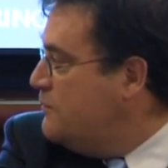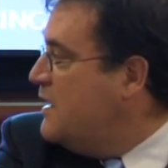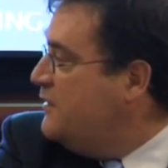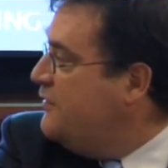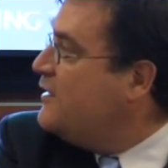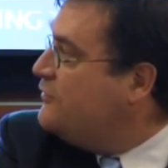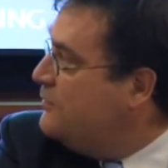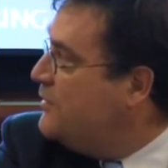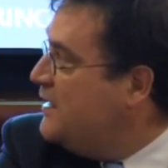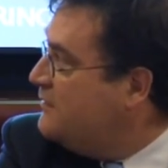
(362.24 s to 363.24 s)

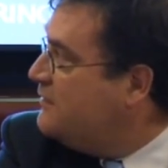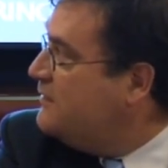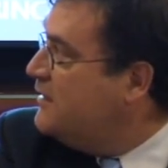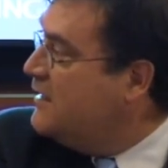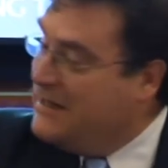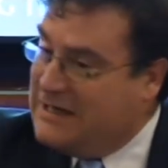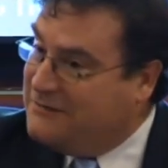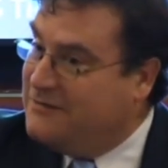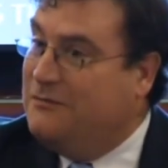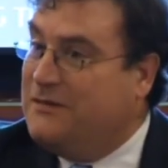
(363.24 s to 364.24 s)
manufacturing base. And
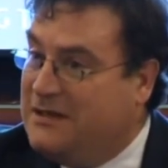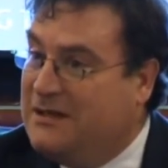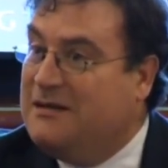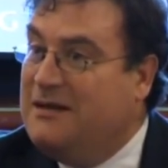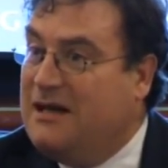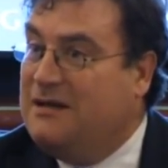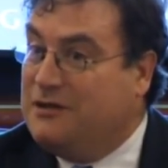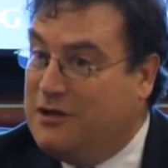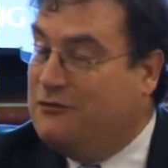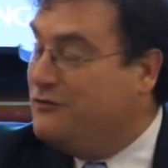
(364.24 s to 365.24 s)
that's something that, as
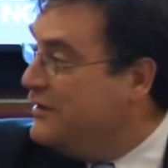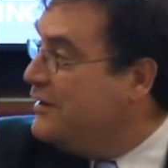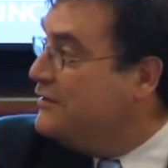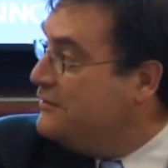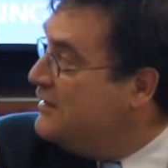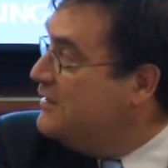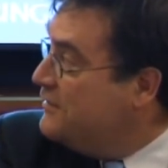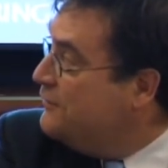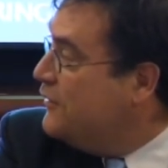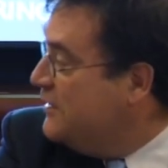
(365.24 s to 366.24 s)
a country, that
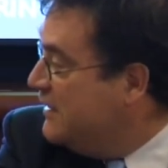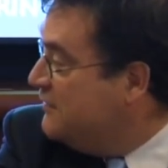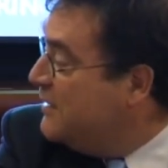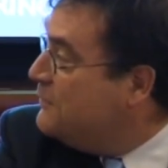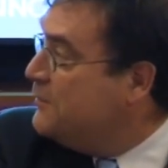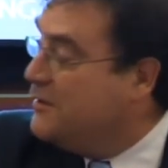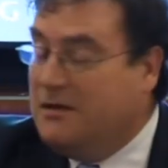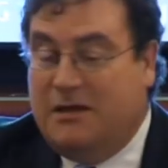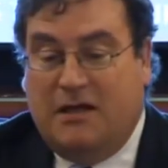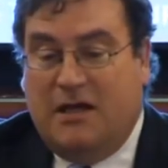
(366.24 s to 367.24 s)
isn't very acceptable.
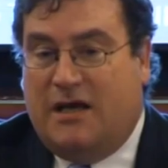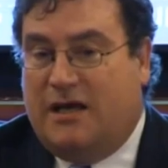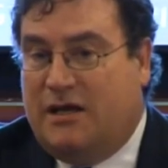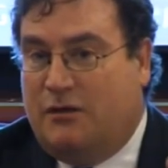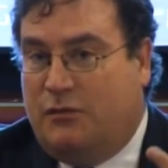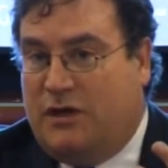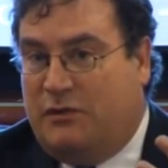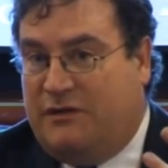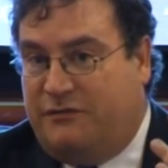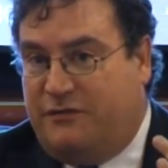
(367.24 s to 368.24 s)

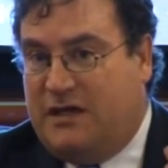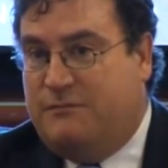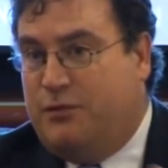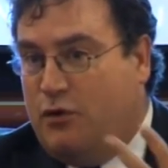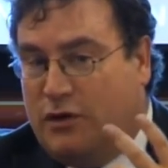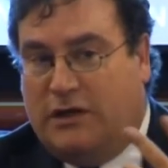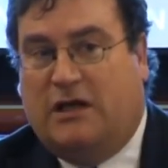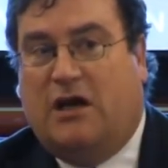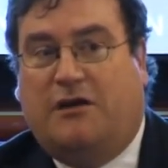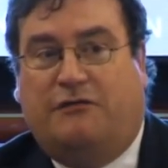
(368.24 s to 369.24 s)
We've imported a
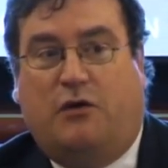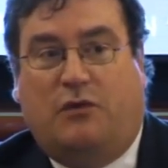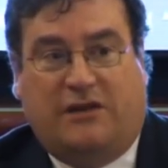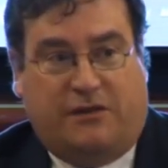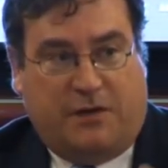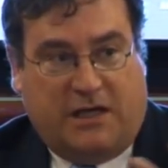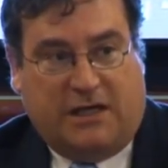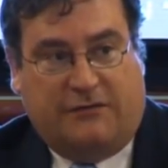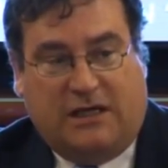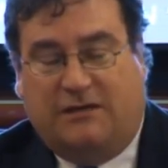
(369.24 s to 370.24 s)
lot of our wealth by
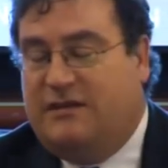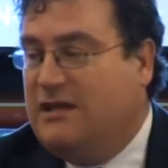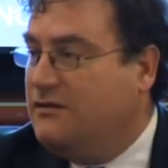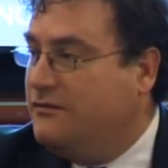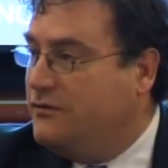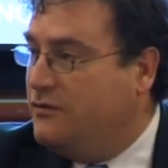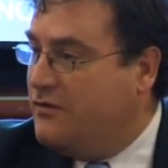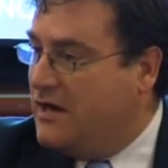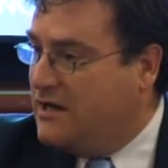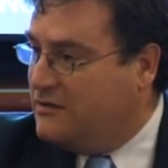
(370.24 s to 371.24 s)
giving incentives to a
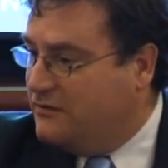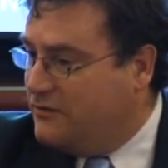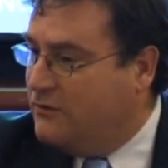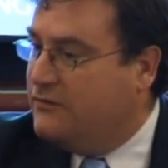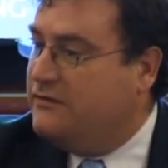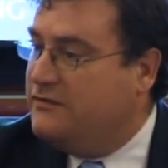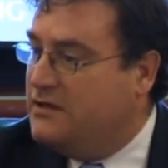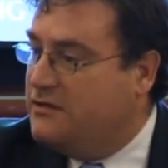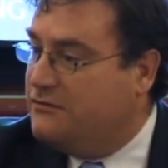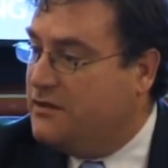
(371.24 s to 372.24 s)
financial services
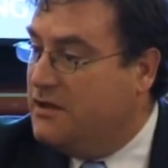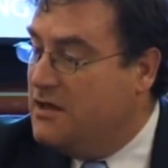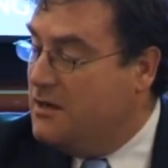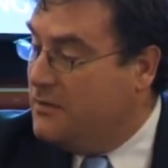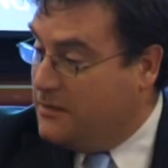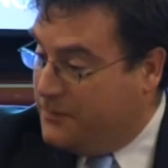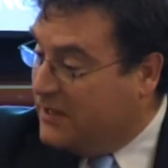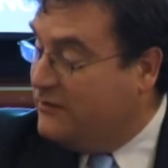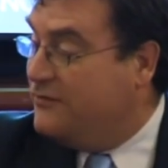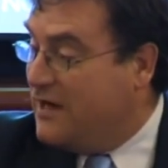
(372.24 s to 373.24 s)
industry. But the
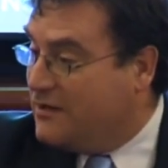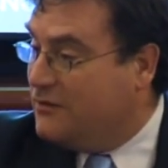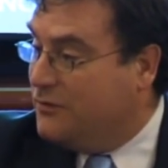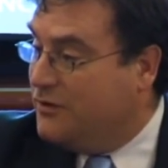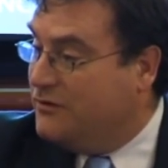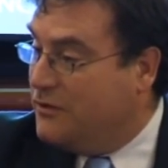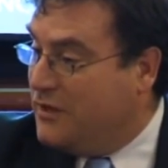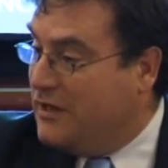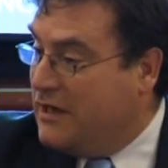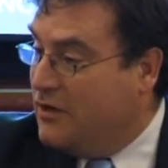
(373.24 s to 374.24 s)
biggest factor was that
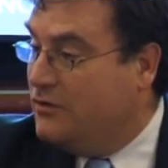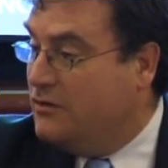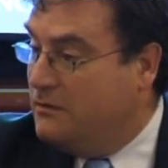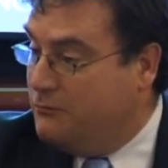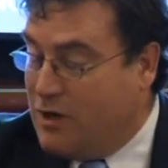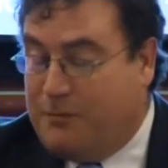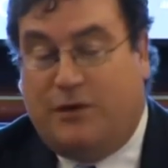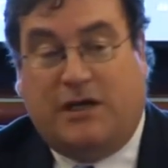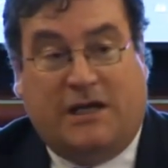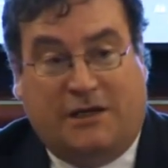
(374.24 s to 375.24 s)
we allowed
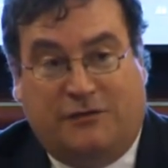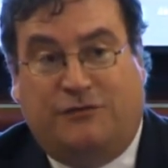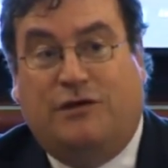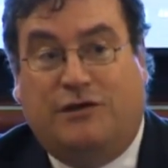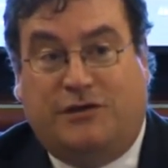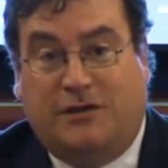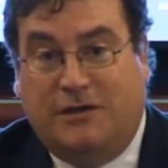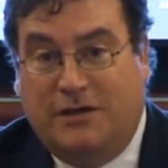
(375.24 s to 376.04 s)
property and construction